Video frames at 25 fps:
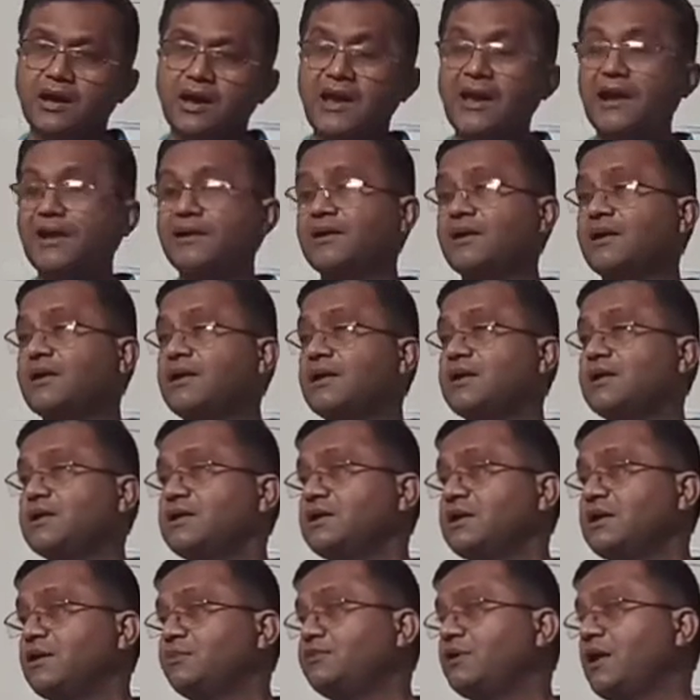And
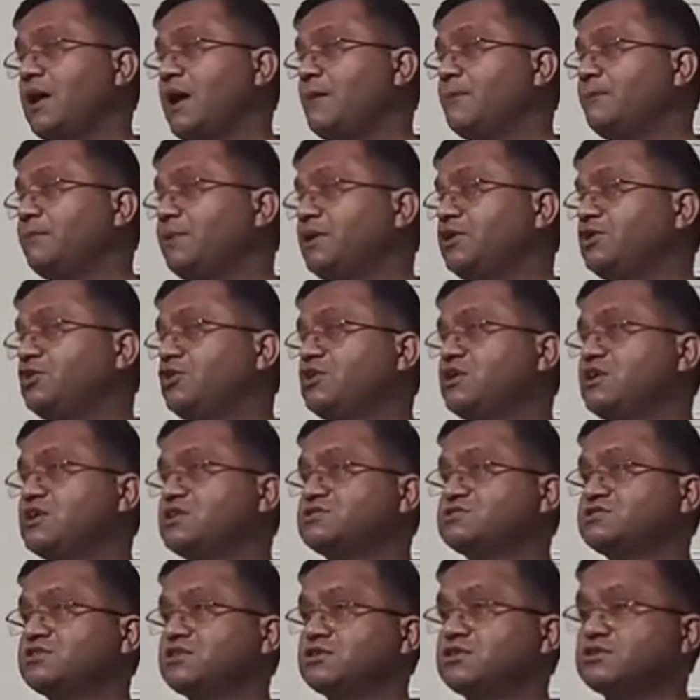if the amplitude
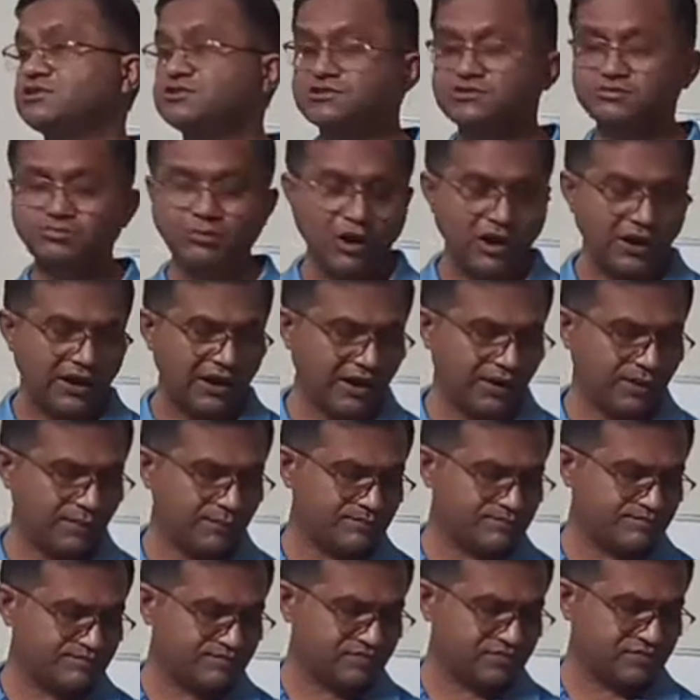is
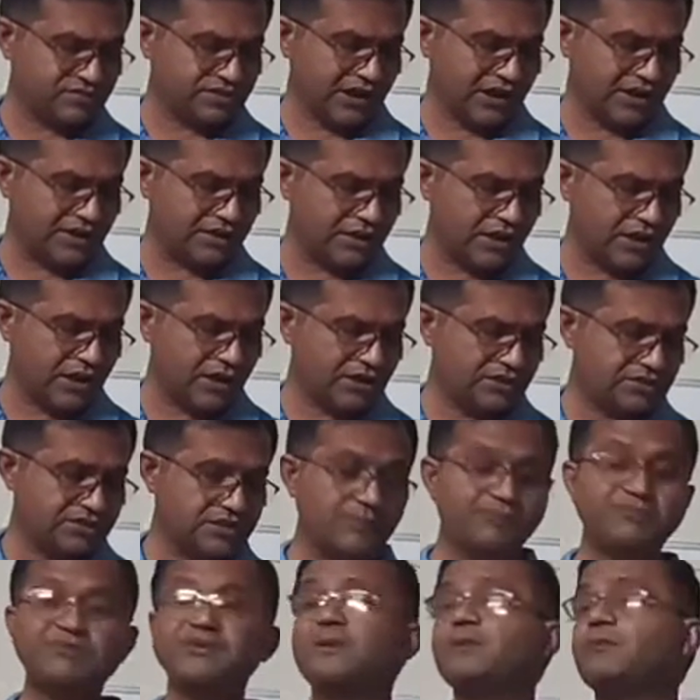smaller, then
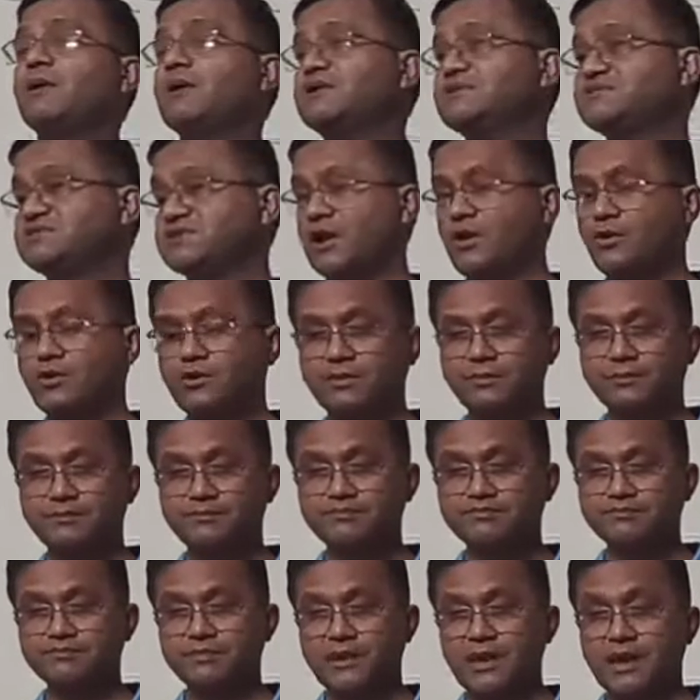the feeble sound.
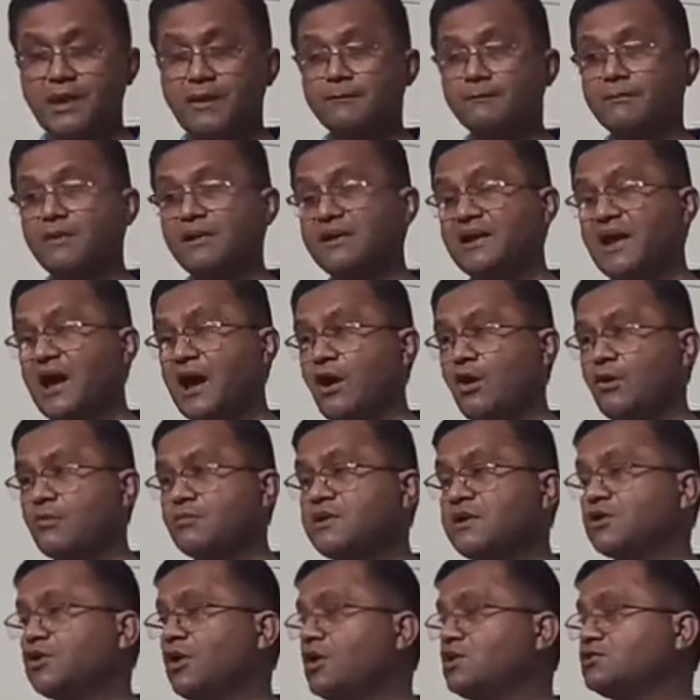But now
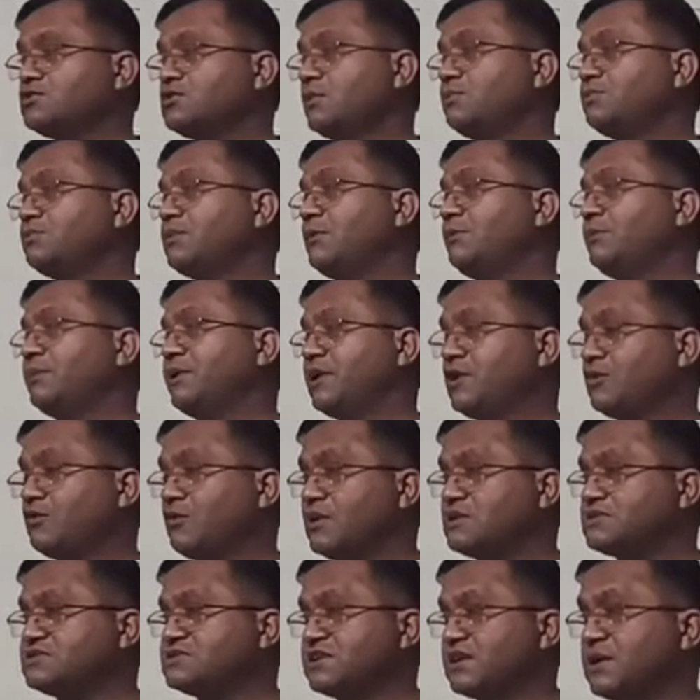because of the
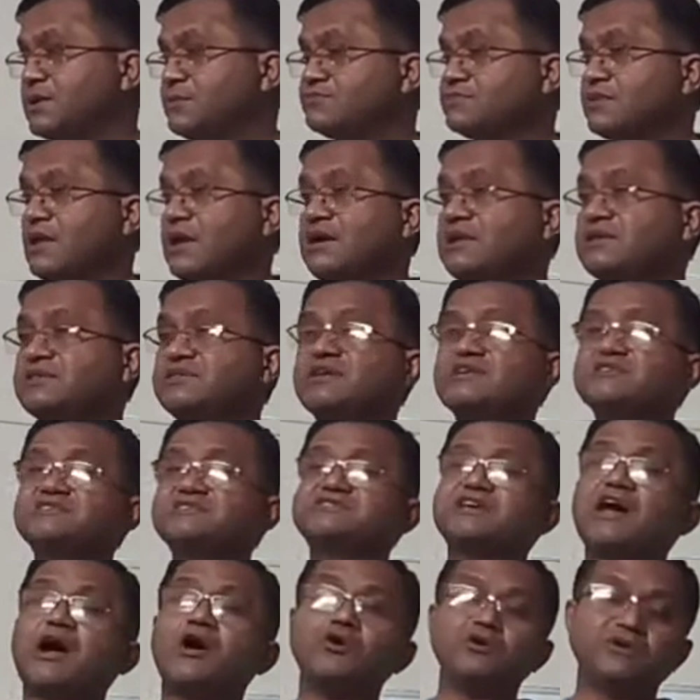frequency, the
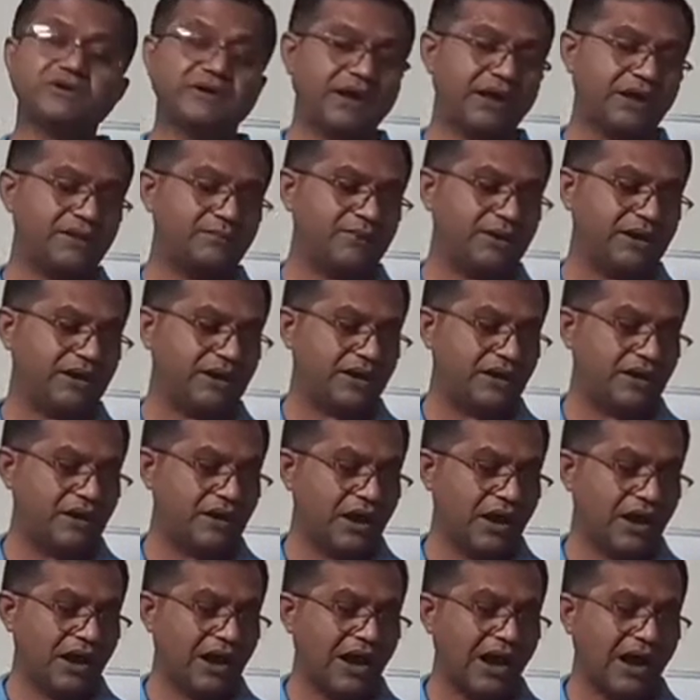sound can be
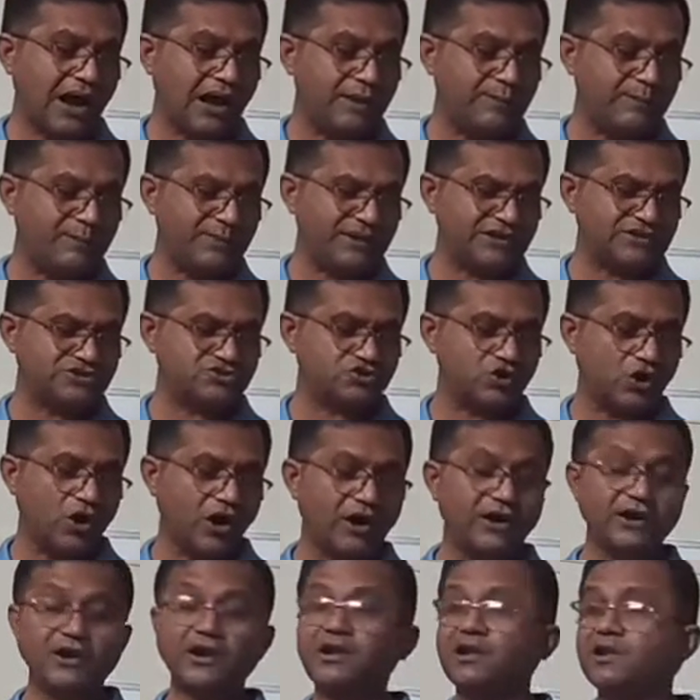high pitch
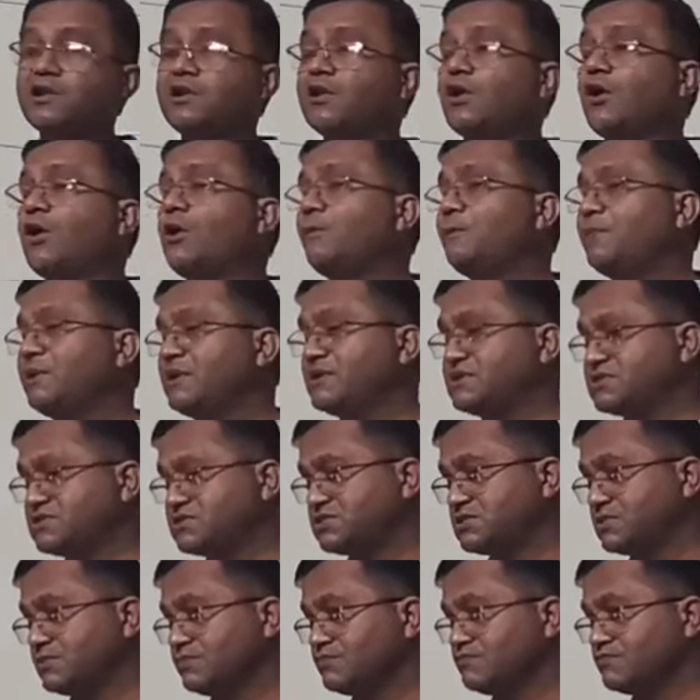or low
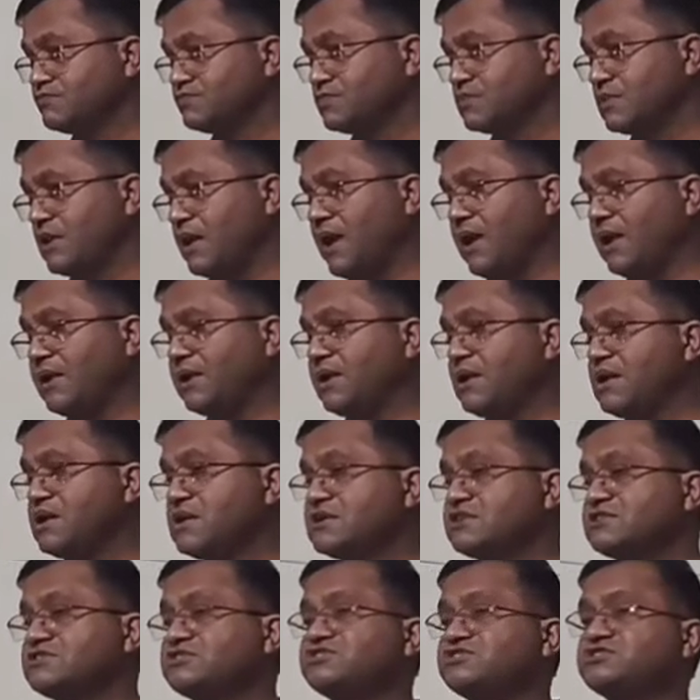pitch and
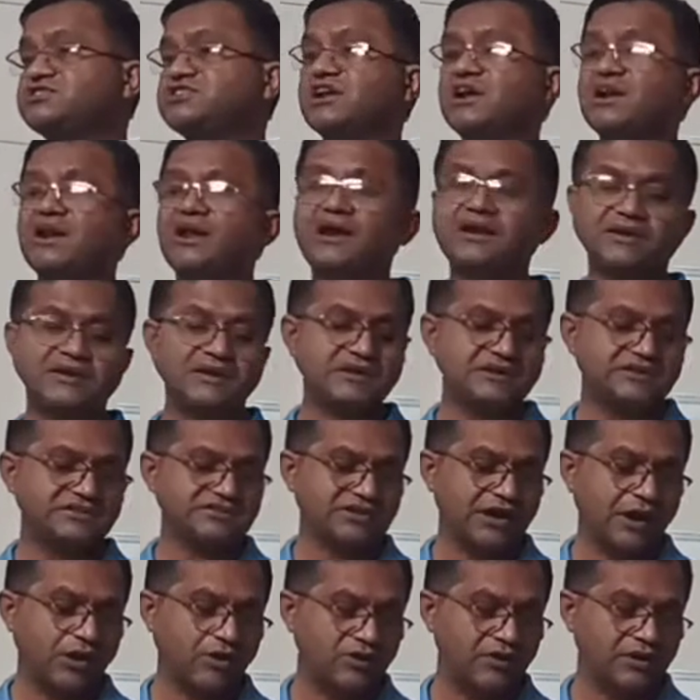shriller
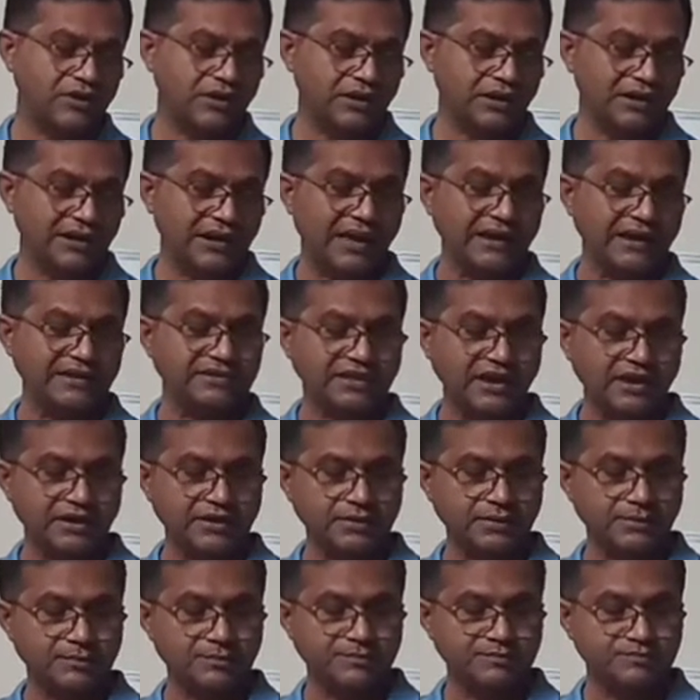sound like
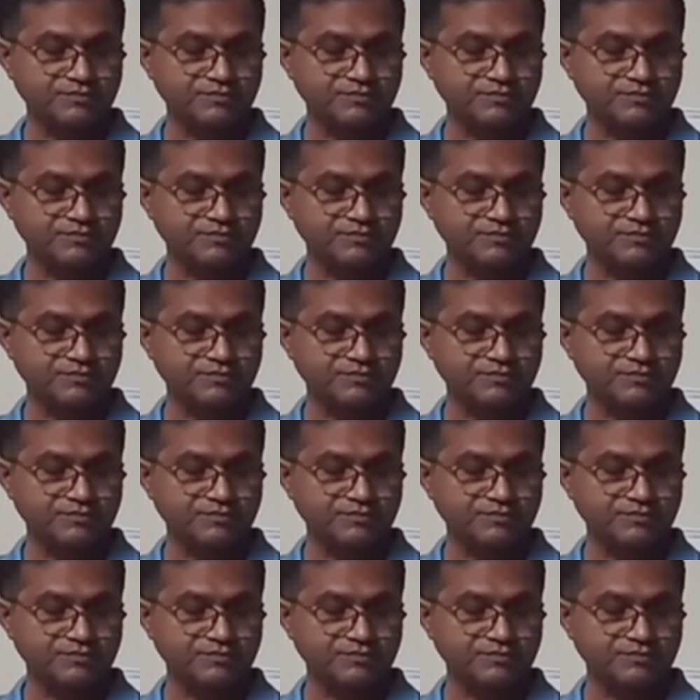that.